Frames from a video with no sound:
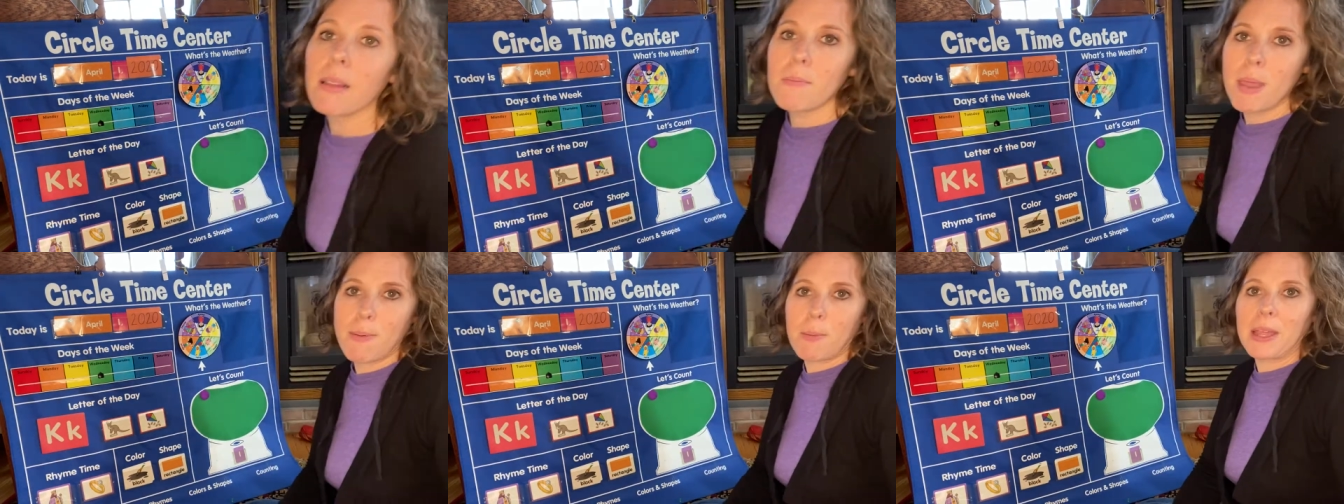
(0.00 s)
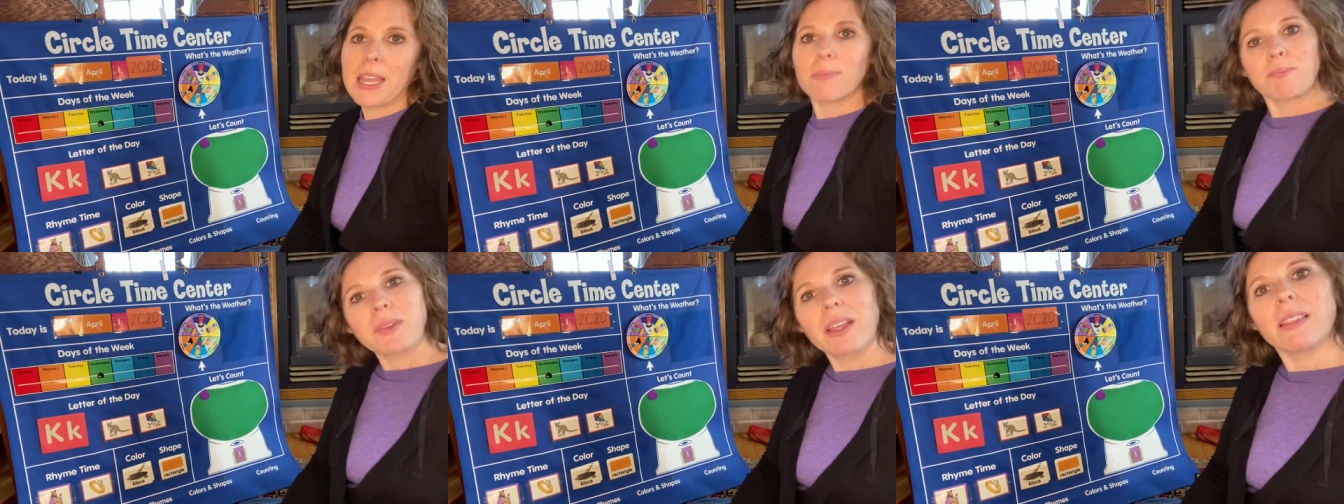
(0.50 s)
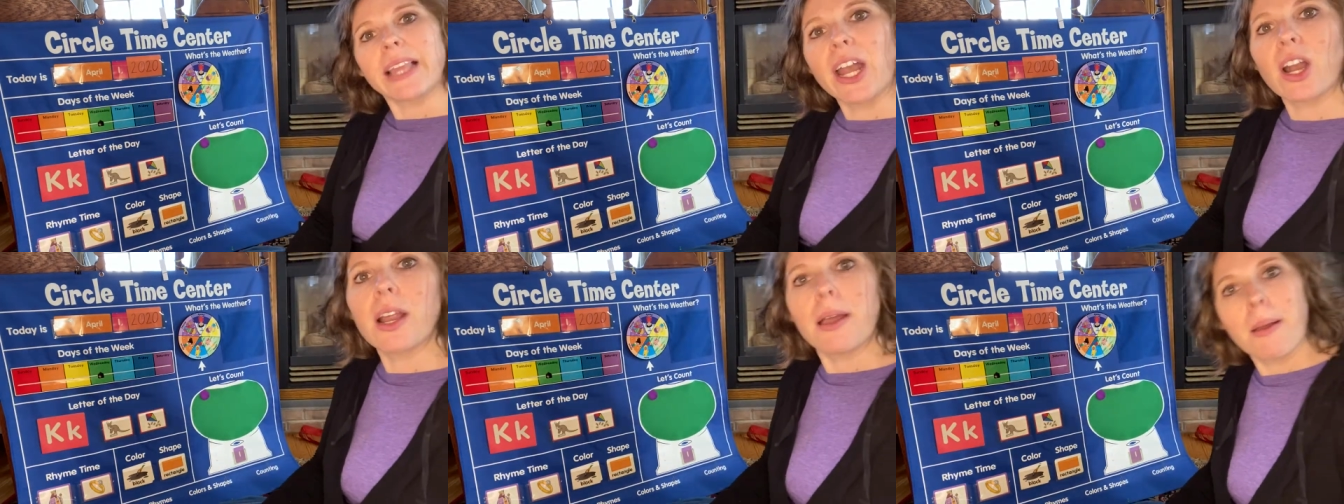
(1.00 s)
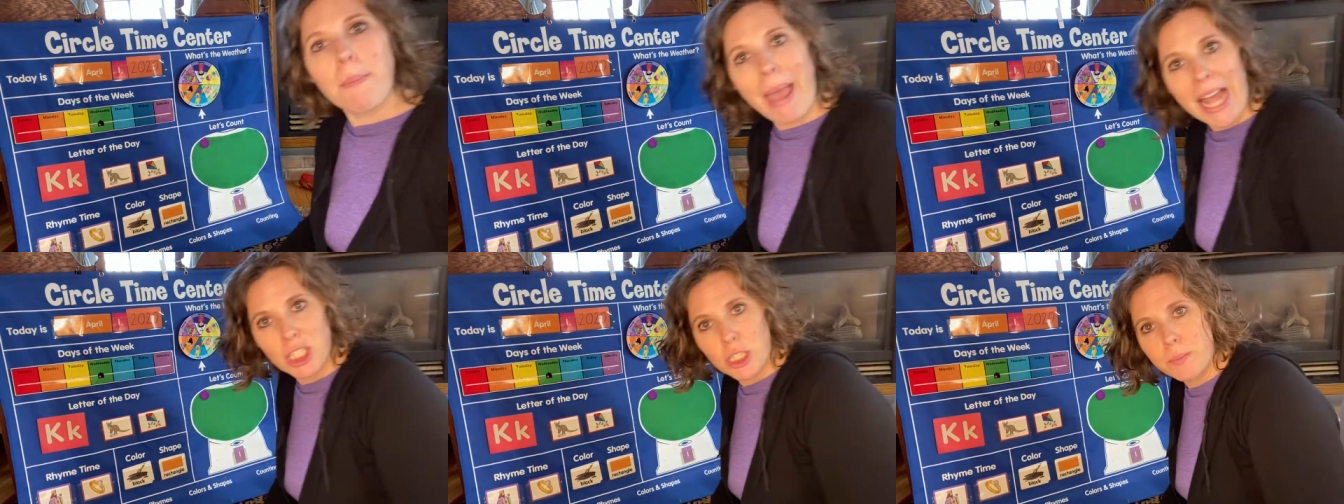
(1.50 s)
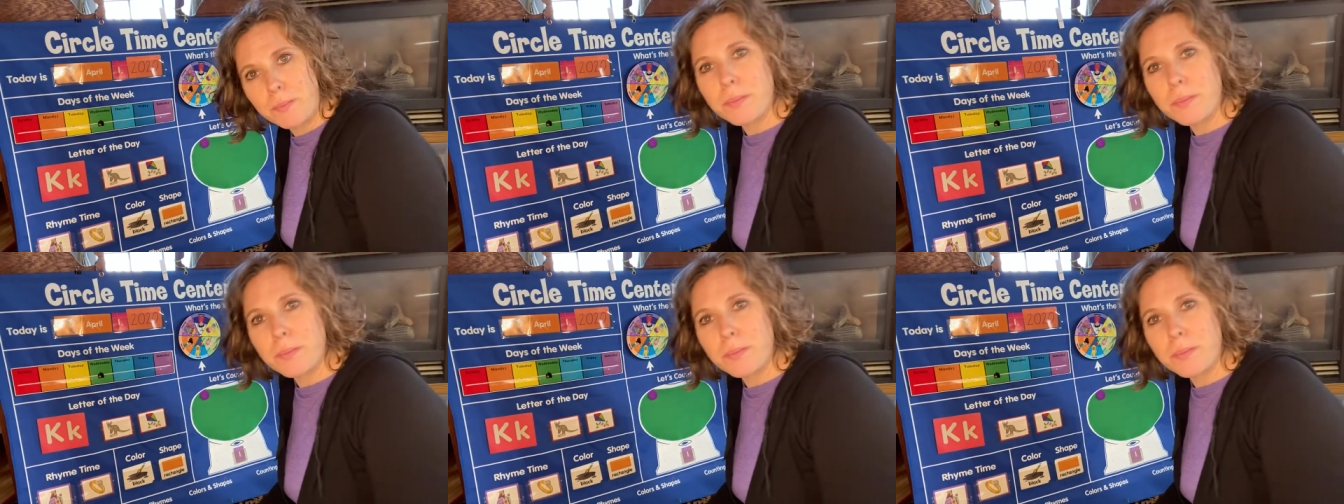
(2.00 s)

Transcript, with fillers: Paper Plate Letter Match.